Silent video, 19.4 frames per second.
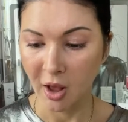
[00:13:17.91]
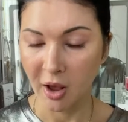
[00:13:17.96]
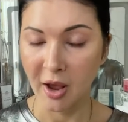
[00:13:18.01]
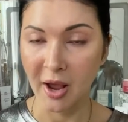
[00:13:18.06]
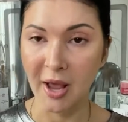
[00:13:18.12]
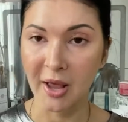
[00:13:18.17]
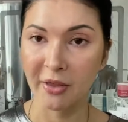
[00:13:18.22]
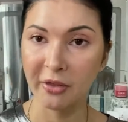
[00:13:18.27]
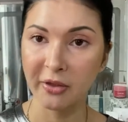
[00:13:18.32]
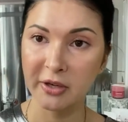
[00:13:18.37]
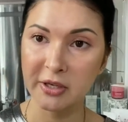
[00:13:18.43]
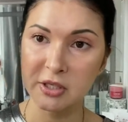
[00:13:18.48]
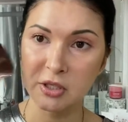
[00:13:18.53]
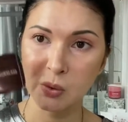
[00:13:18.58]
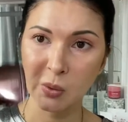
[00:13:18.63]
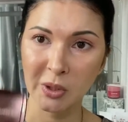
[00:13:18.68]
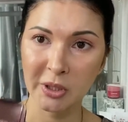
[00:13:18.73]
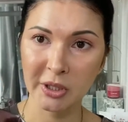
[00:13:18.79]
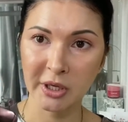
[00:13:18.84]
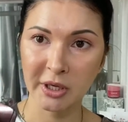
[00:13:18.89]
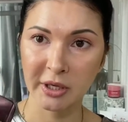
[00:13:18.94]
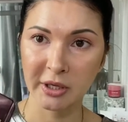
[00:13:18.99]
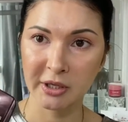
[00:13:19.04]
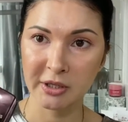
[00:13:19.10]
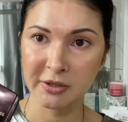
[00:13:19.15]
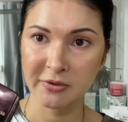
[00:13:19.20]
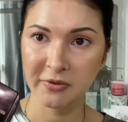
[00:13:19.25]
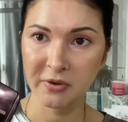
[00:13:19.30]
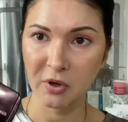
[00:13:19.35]
And this one
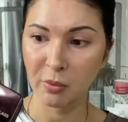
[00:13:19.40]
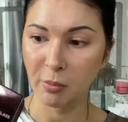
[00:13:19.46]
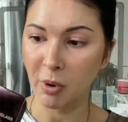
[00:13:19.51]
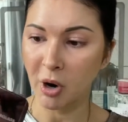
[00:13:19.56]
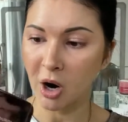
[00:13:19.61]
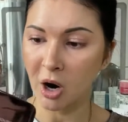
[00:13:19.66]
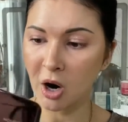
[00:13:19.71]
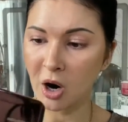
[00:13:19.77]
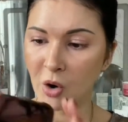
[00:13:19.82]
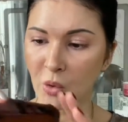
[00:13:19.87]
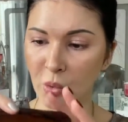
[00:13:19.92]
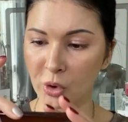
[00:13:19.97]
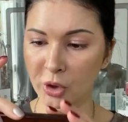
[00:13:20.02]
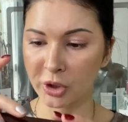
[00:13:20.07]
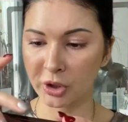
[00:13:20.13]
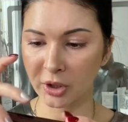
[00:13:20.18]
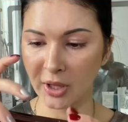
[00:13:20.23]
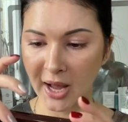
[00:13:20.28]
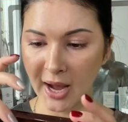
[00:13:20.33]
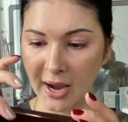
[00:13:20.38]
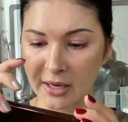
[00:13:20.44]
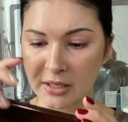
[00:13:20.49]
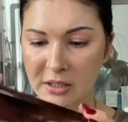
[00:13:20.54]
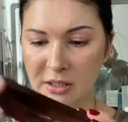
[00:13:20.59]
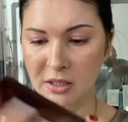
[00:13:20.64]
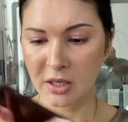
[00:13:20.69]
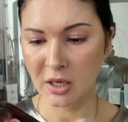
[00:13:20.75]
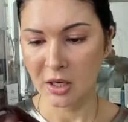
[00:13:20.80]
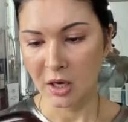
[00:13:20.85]
is from
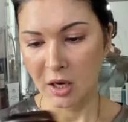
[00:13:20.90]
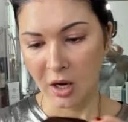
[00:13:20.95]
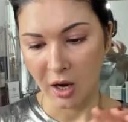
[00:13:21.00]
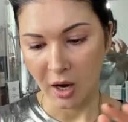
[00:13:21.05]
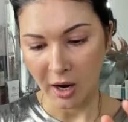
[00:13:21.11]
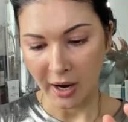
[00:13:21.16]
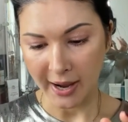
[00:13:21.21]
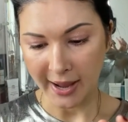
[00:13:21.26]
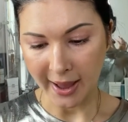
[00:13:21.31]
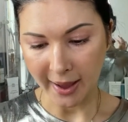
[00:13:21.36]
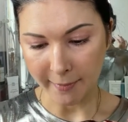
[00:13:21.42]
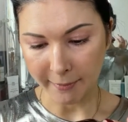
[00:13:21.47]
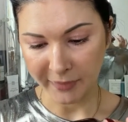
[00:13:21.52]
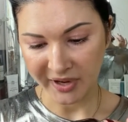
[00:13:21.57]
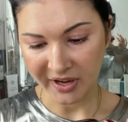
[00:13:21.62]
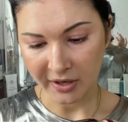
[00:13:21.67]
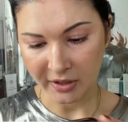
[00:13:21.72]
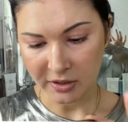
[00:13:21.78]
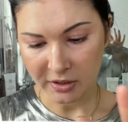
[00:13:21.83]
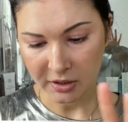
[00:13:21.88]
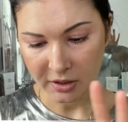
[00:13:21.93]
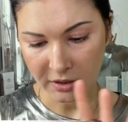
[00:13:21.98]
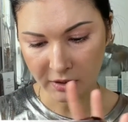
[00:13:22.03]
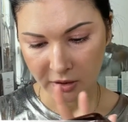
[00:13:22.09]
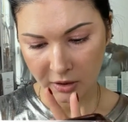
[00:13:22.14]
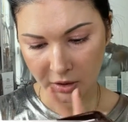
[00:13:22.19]
Hourglass Ambient.